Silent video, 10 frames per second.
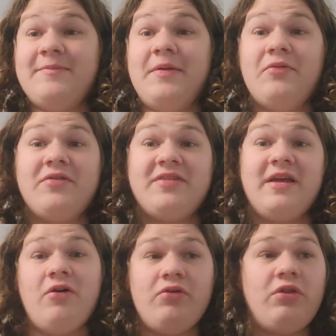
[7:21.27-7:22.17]
People can
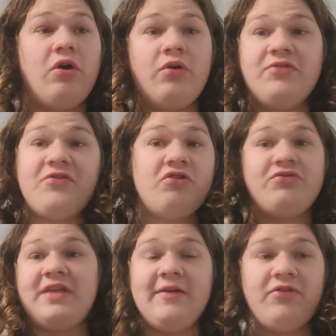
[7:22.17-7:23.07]
say, "Oh no, he's for
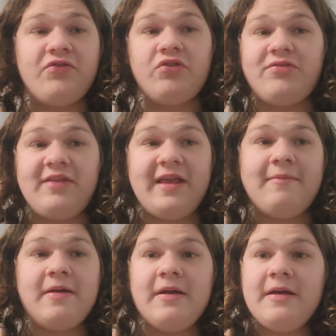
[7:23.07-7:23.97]
Steve. He's for Steve."